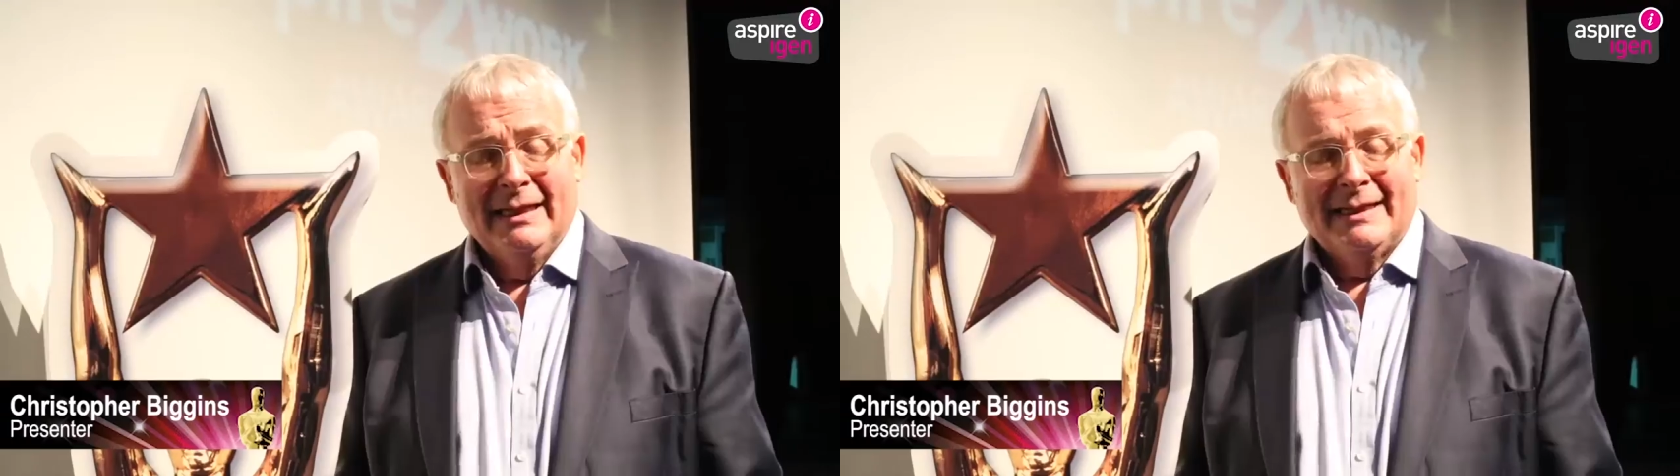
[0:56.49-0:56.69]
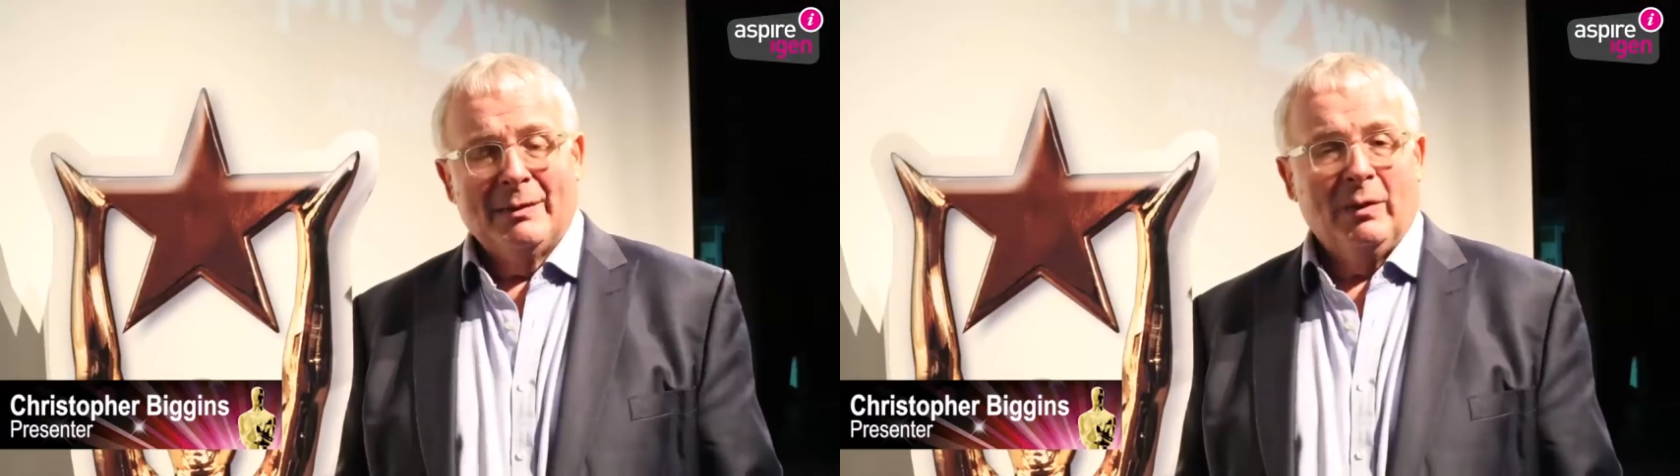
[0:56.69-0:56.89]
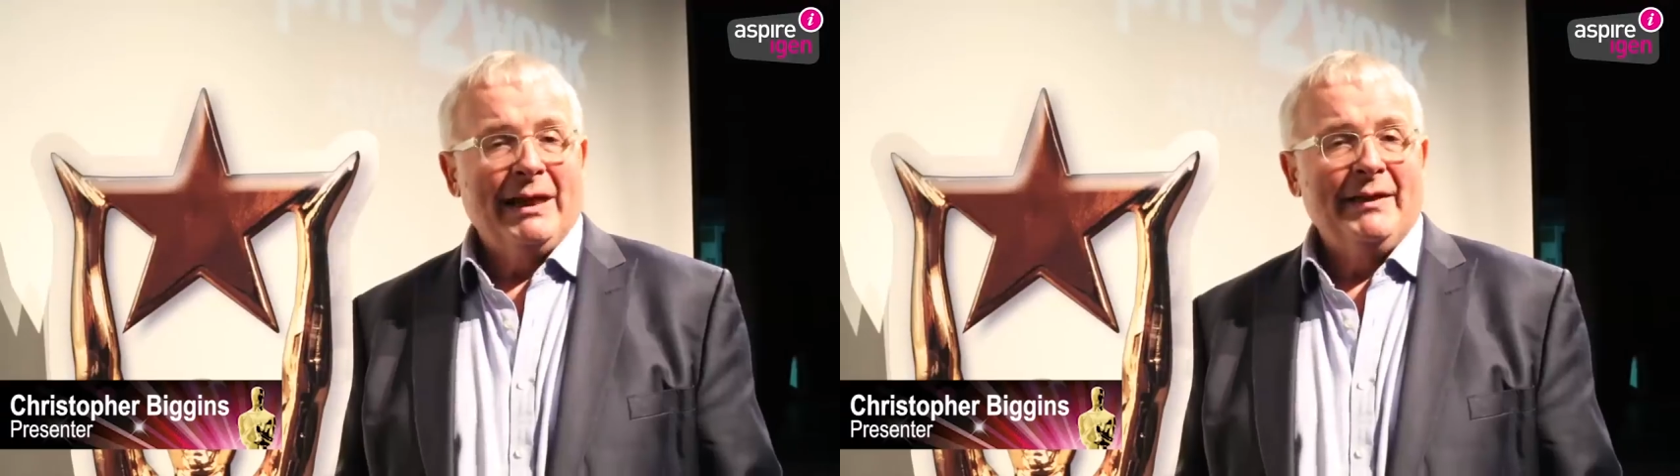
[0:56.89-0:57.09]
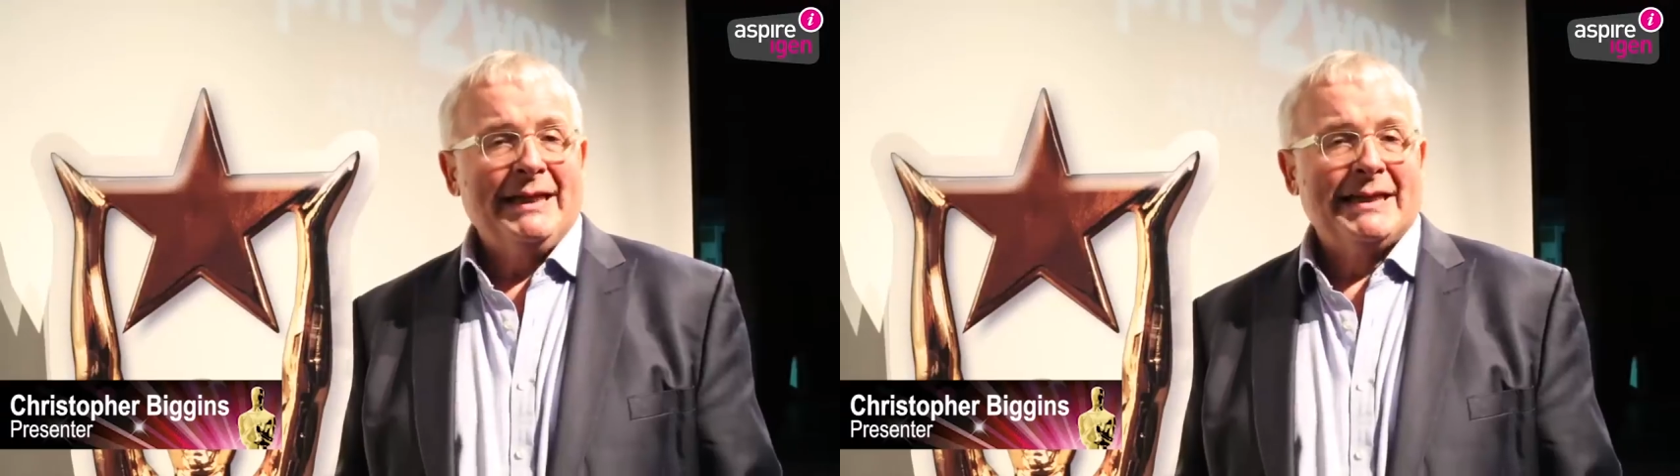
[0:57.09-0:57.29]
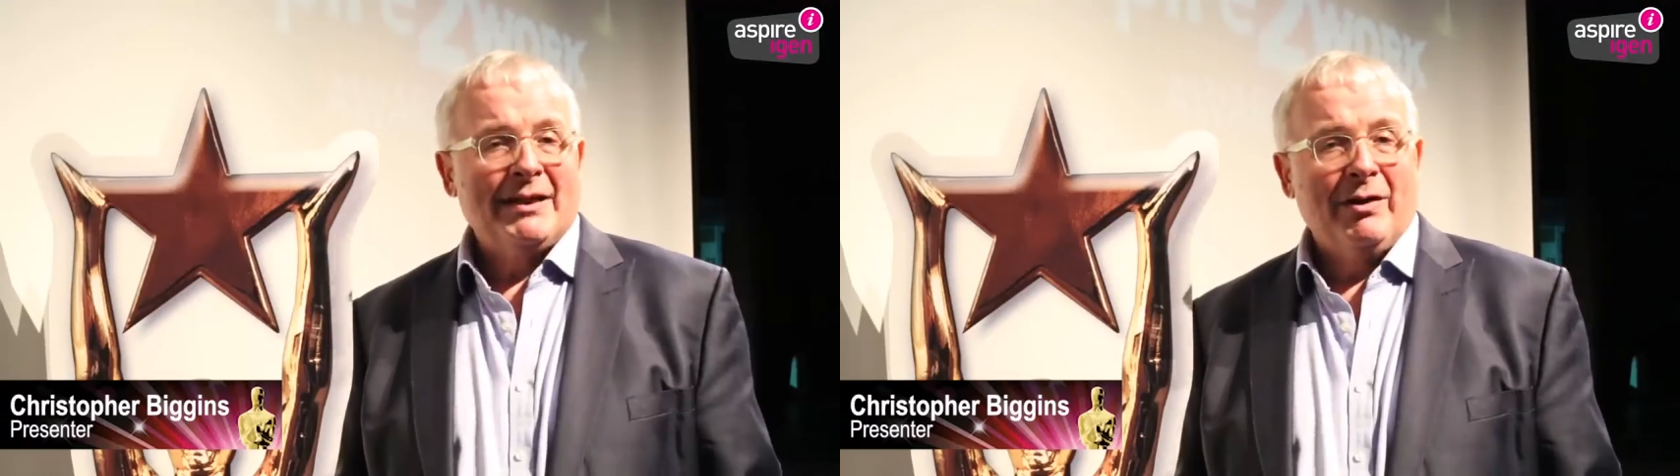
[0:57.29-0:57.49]
So what I
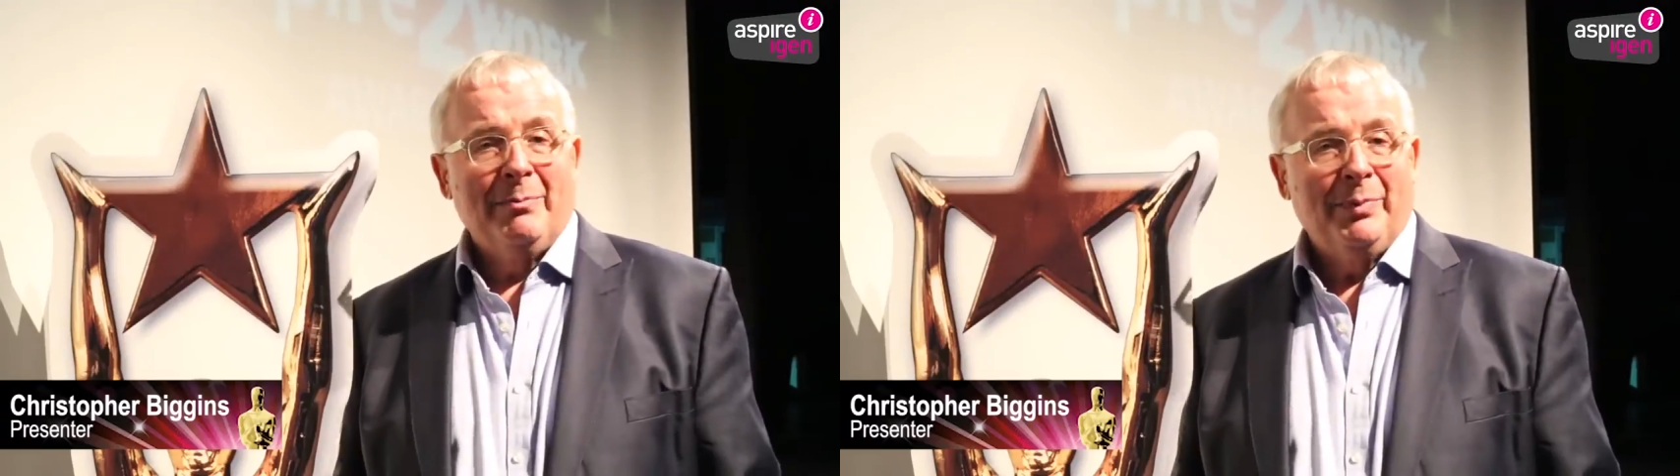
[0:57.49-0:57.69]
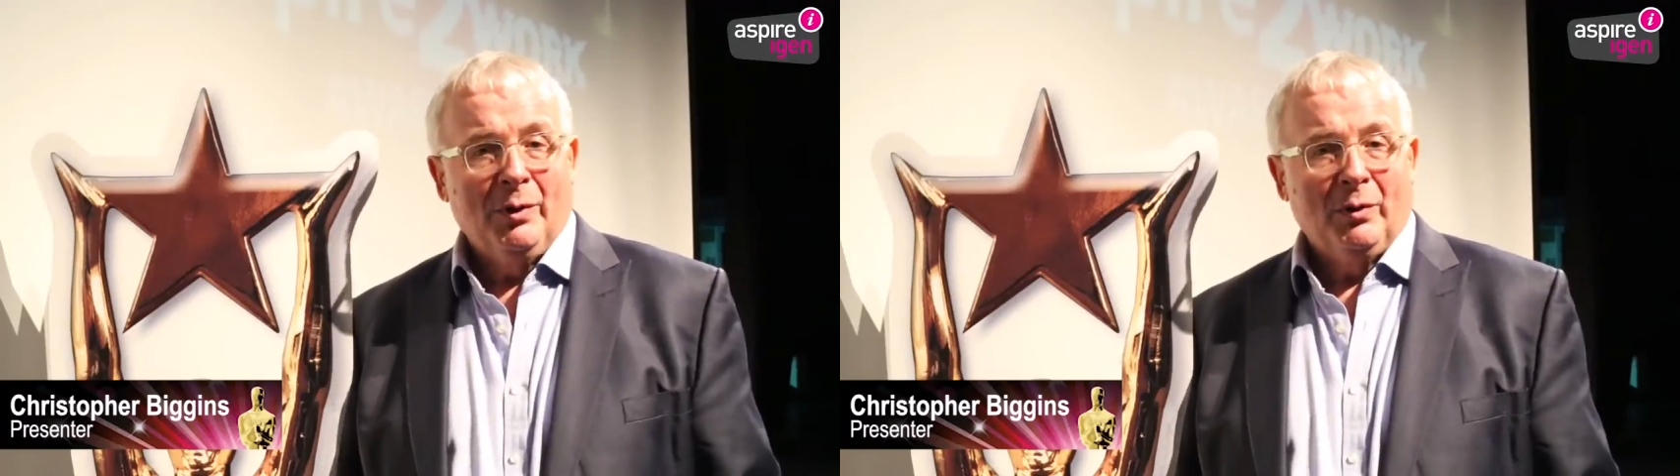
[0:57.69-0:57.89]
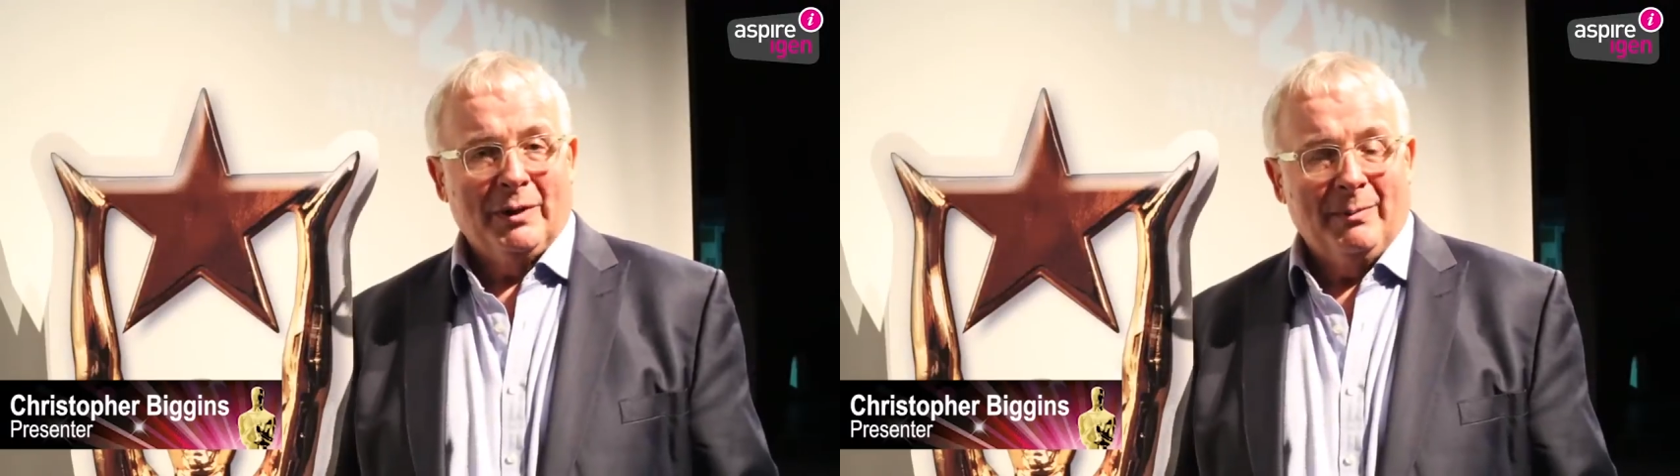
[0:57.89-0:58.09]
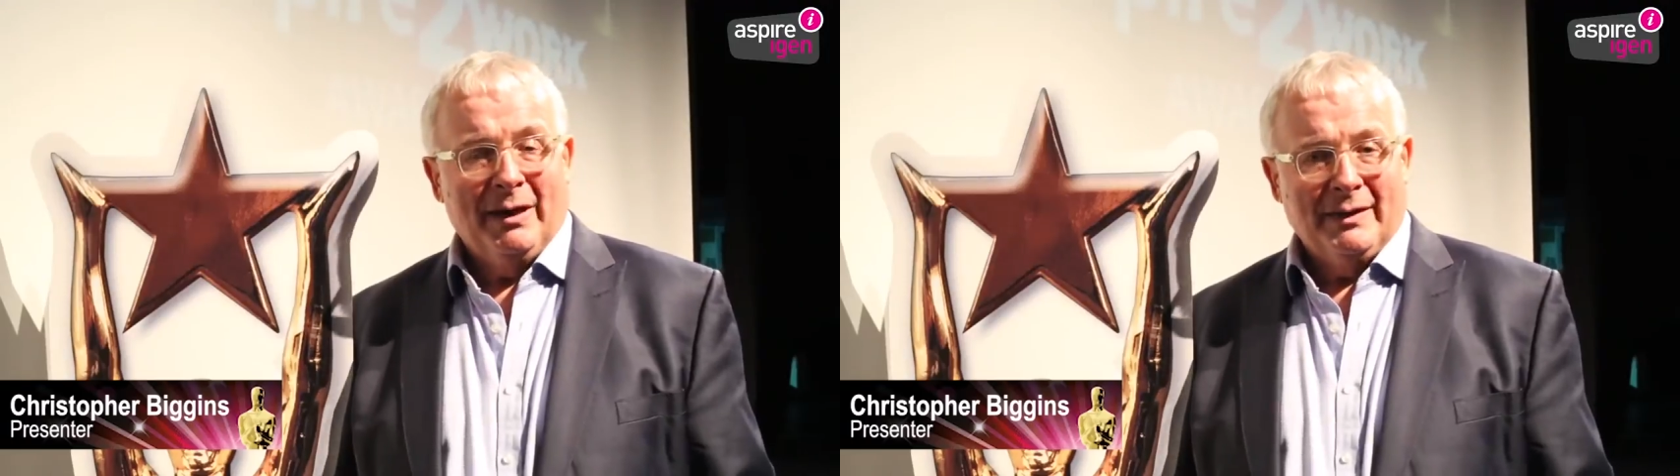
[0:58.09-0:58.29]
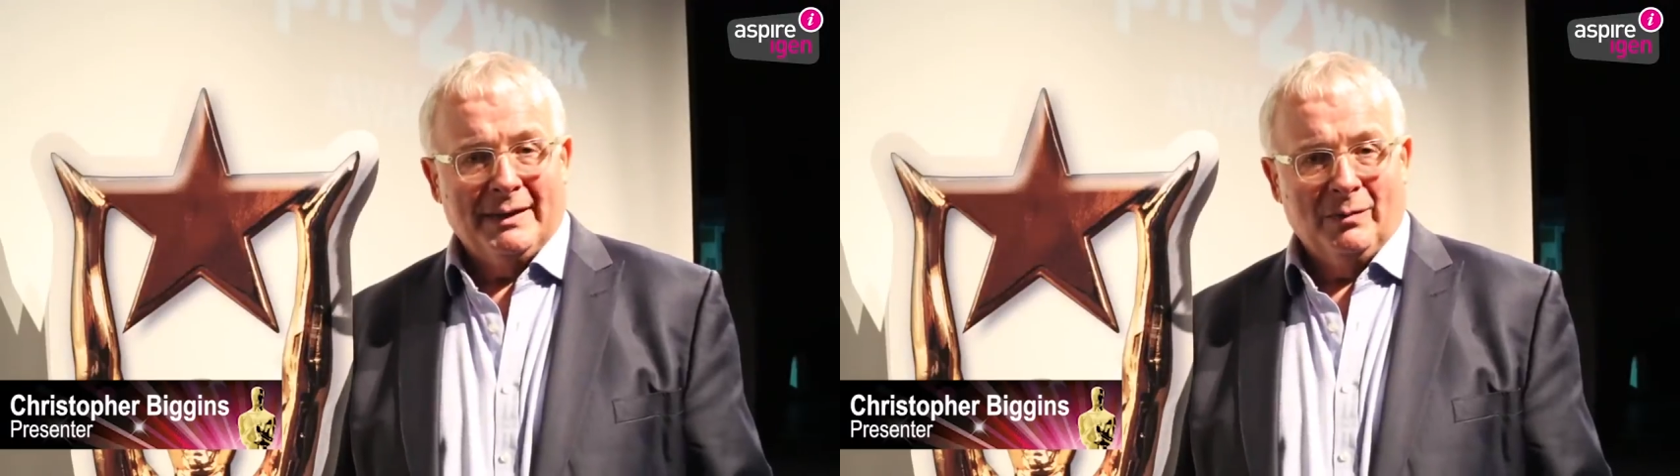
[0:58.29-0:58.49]
think is so important
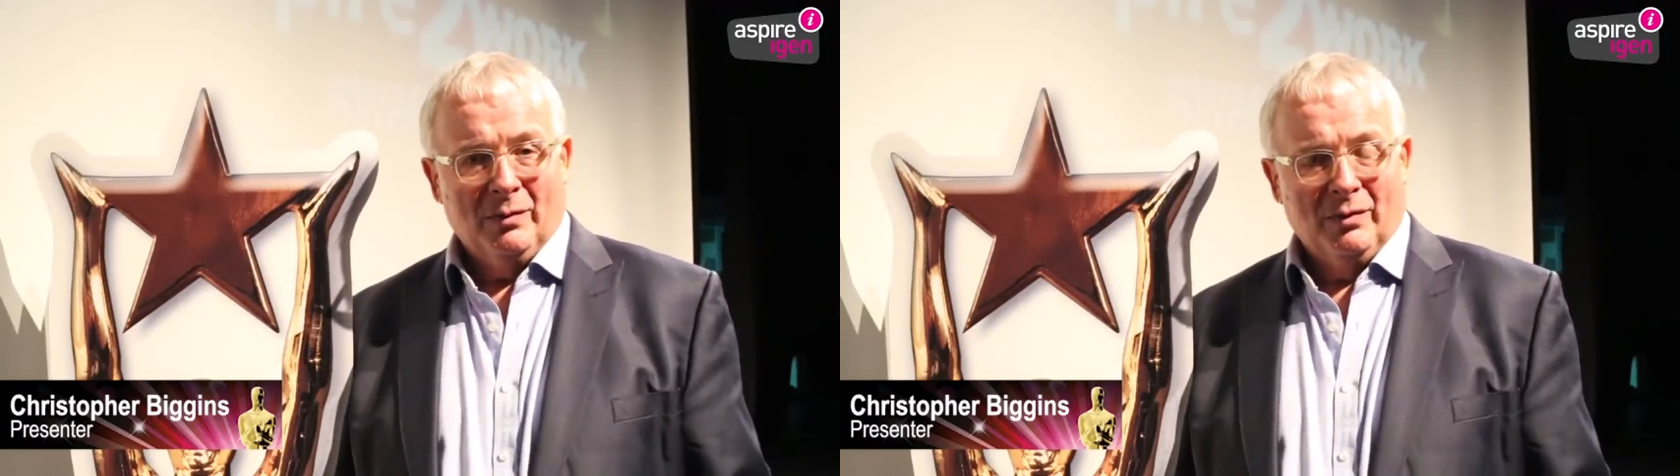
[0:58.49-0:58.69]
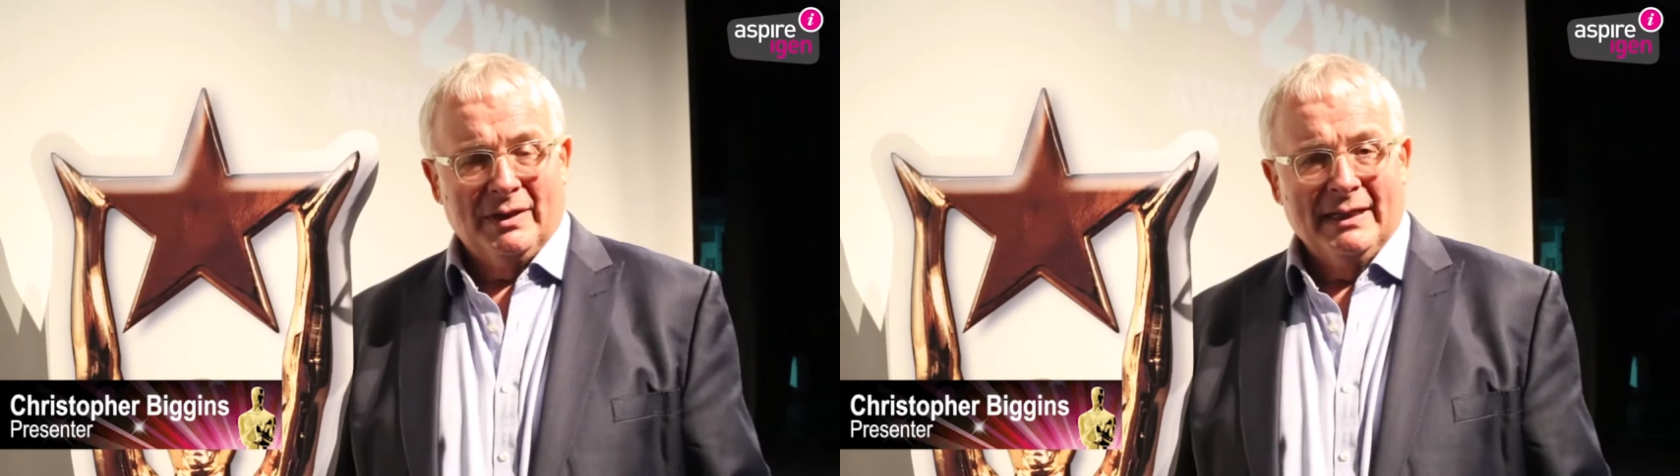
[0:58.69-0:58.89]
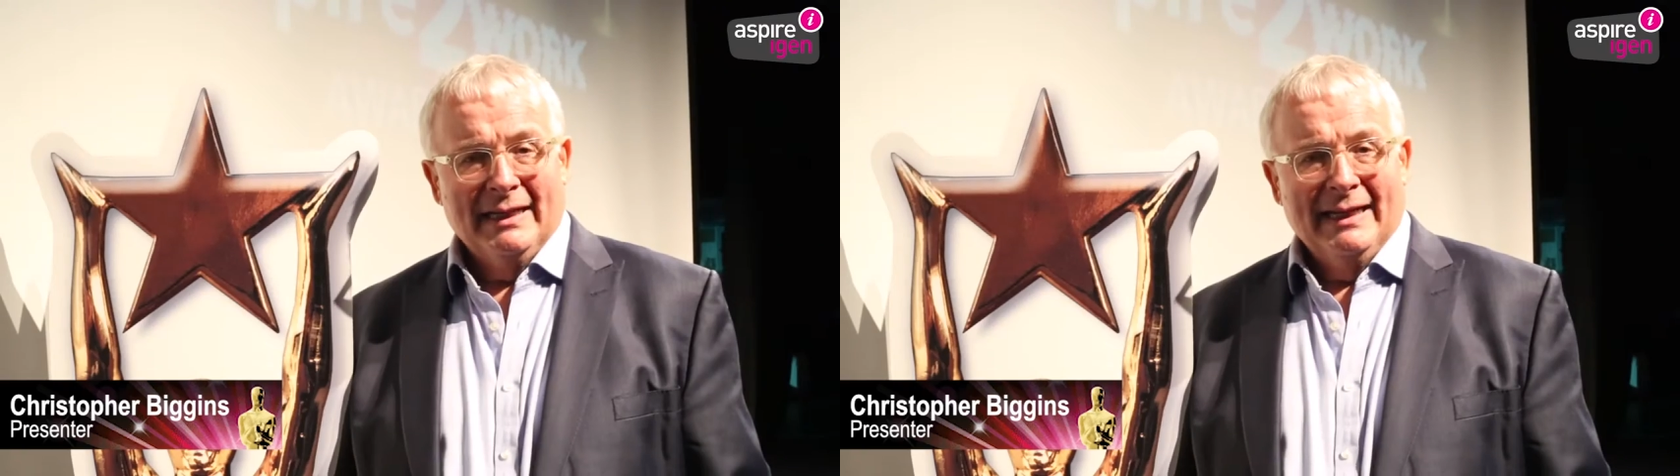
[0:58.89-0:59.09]
about these awards